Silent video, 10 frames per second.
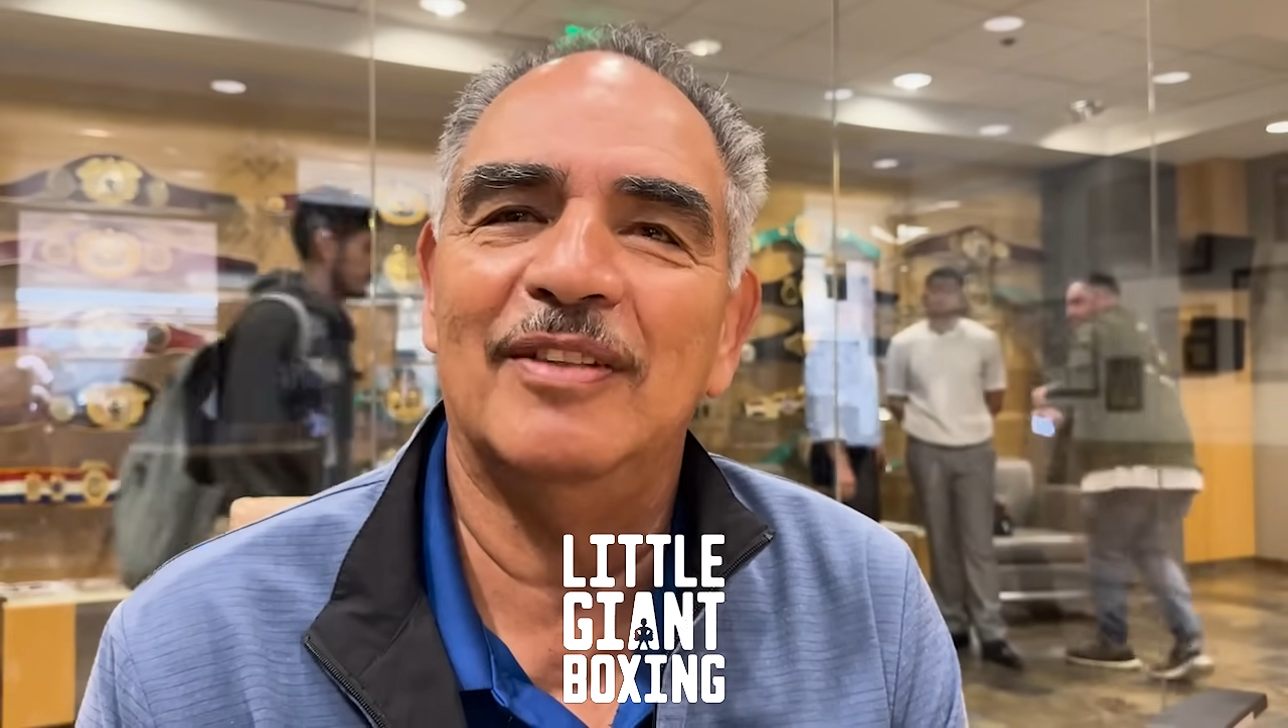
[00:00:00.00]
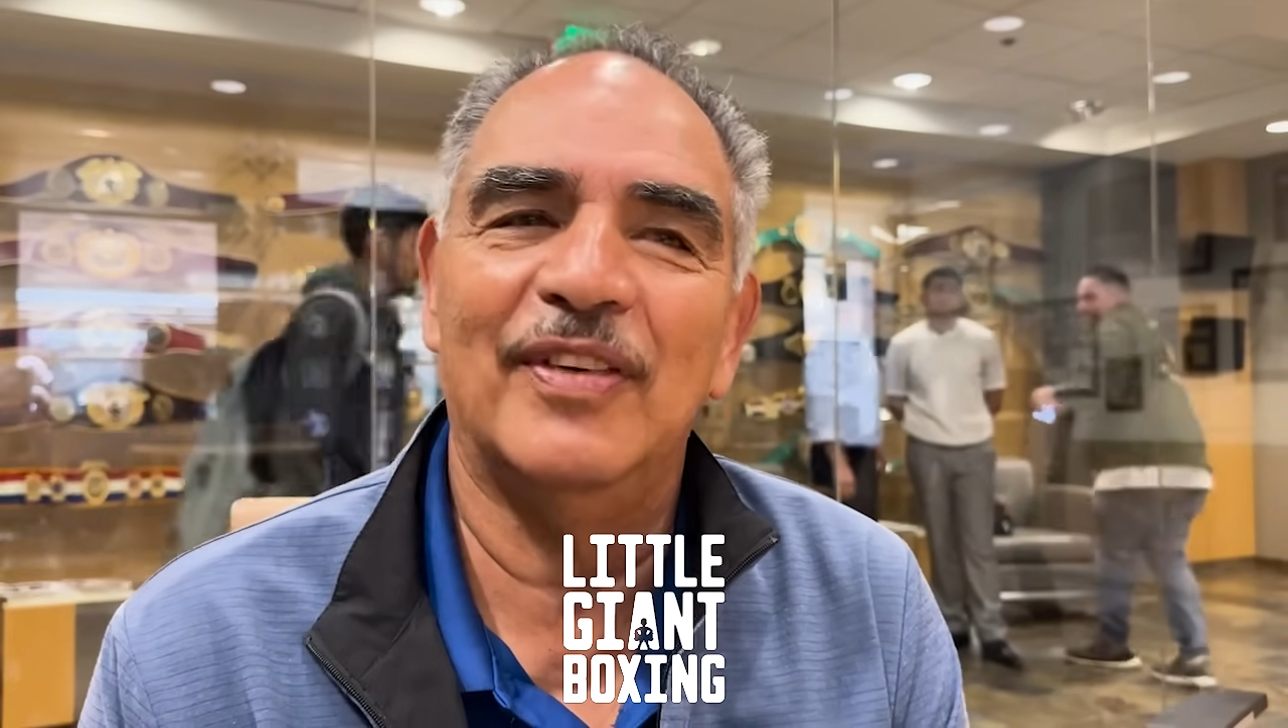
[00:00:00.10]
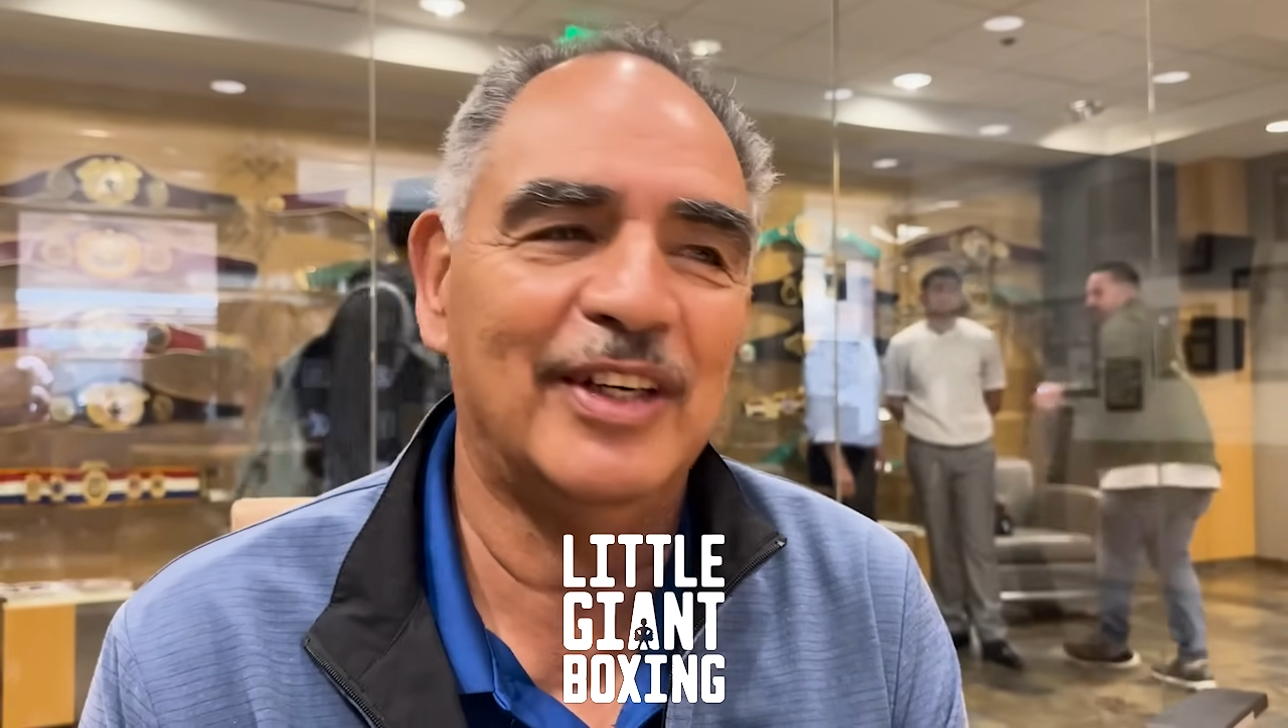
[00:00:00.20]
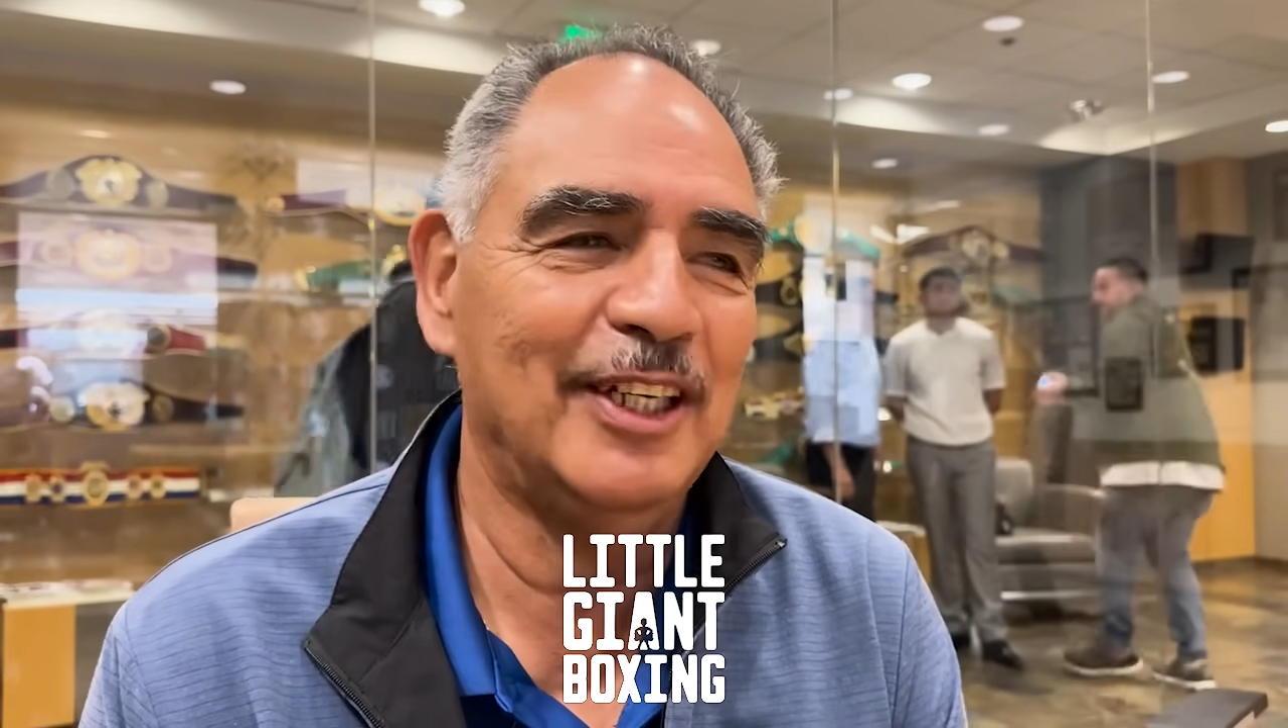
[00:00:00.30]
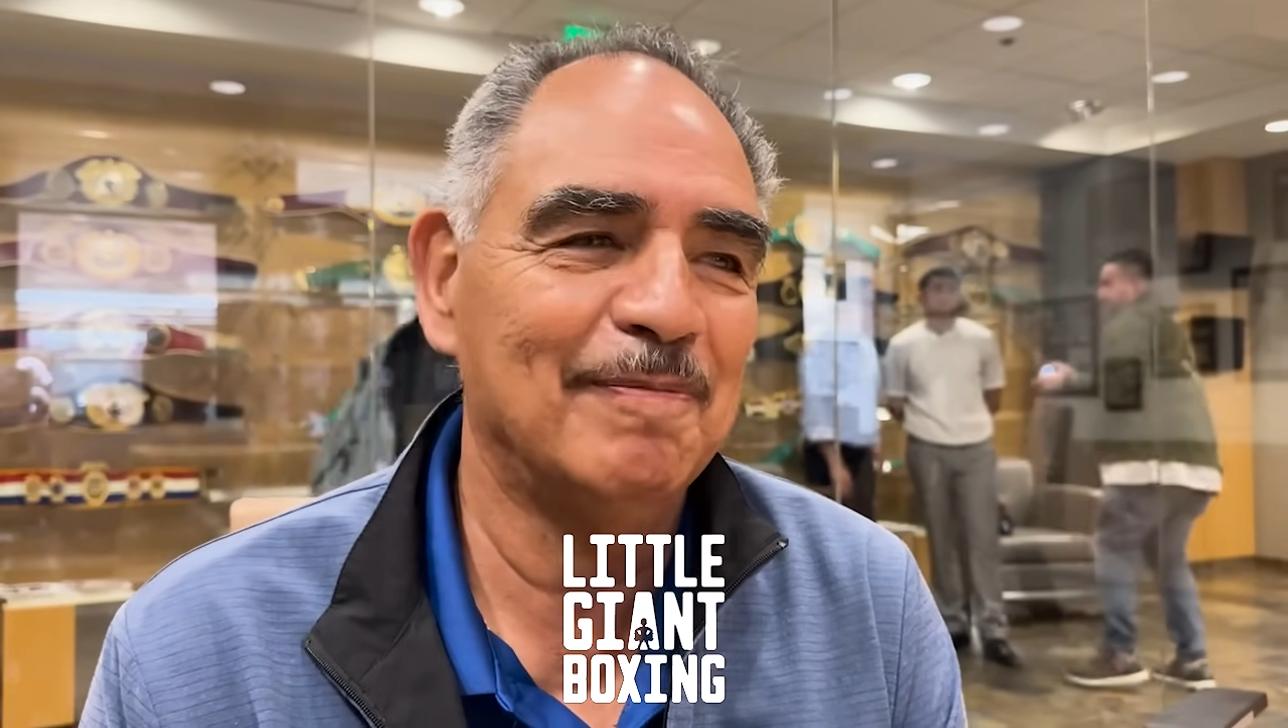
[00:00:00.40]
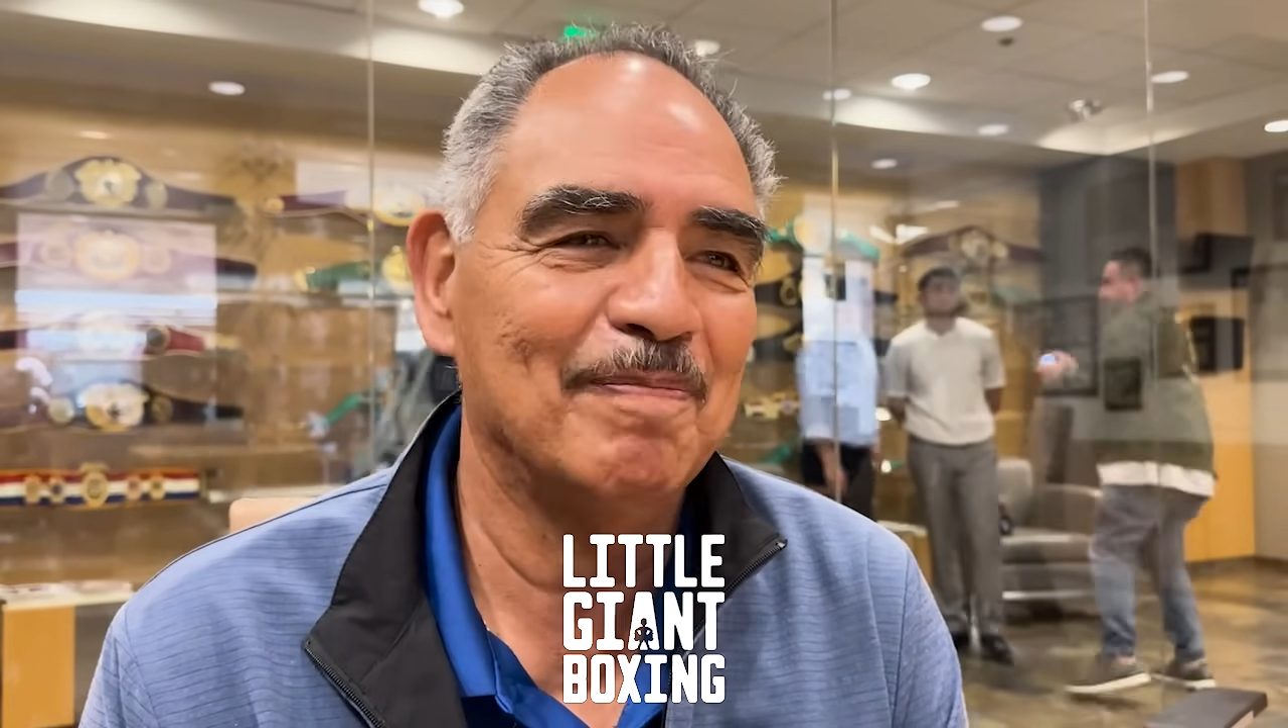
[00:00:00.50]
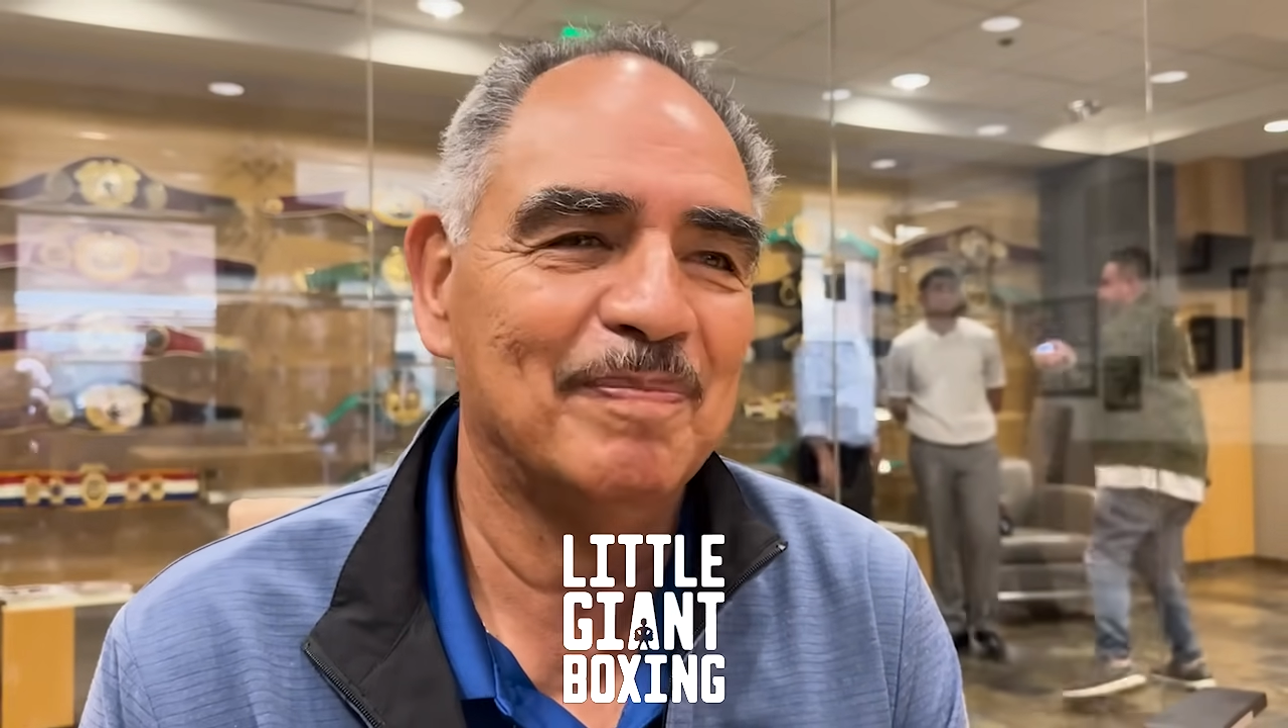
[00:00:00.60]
very